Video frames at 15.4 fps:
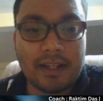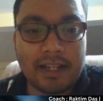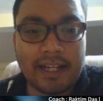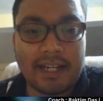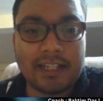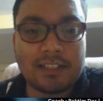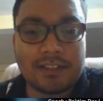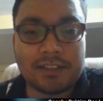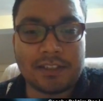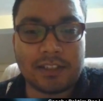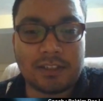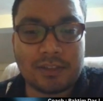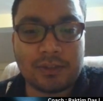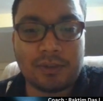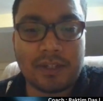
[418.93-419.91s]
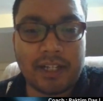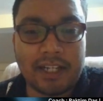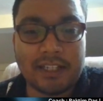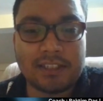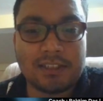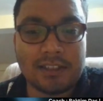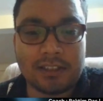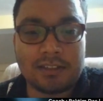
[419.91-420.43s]
h6. Okay,
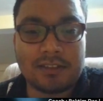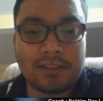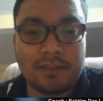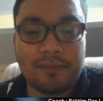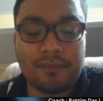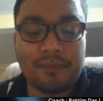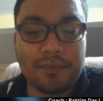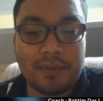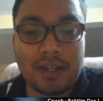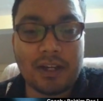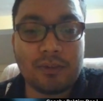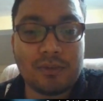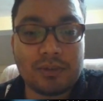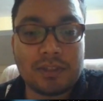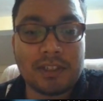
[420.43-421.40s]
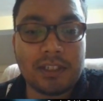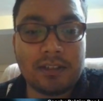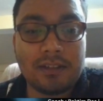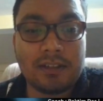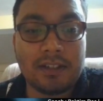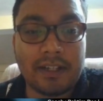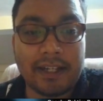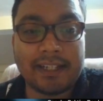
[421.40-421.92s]
h6. Now you see
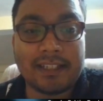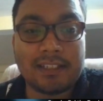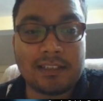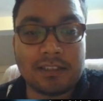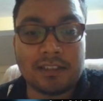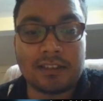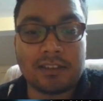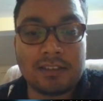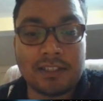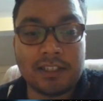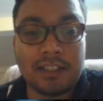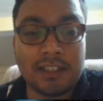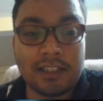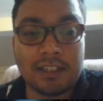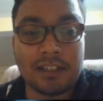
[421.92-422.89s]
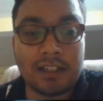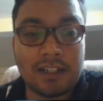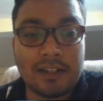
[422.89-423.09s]
h6. Here